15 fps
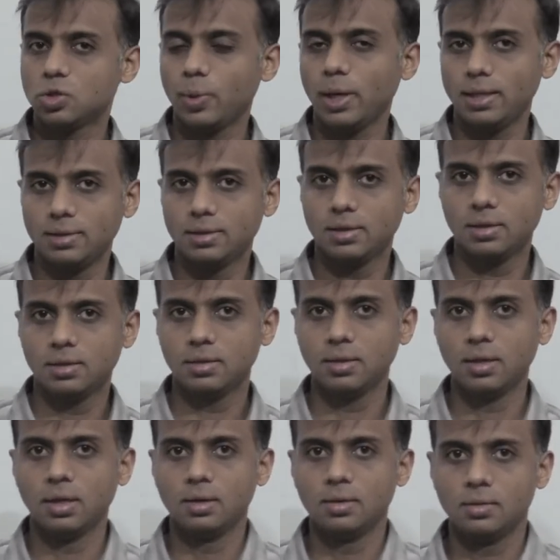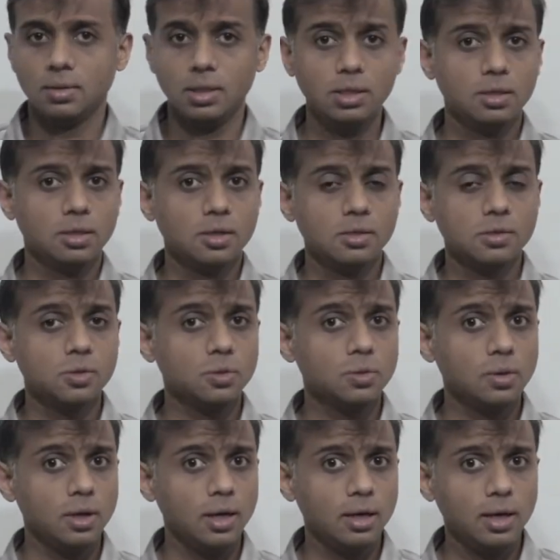12th, right?
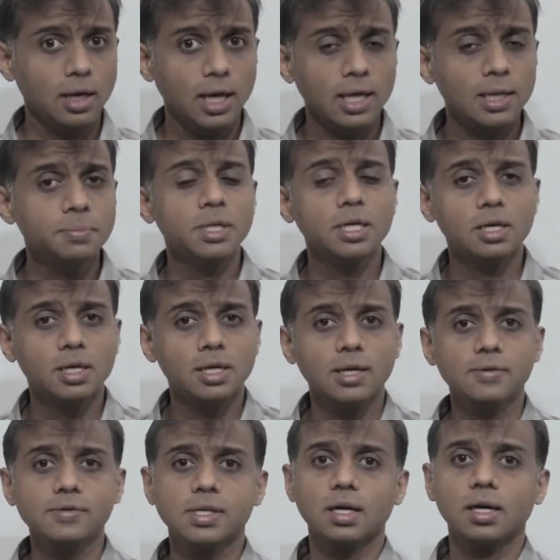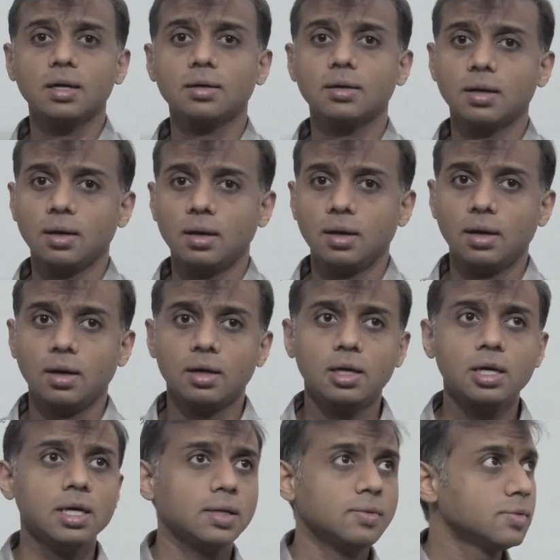So elliptic curves are
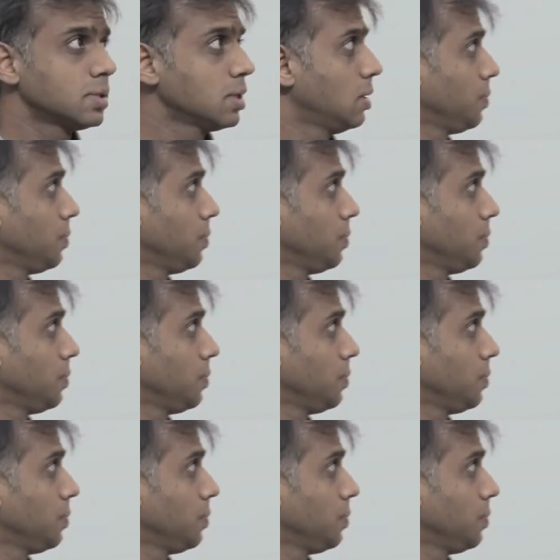curves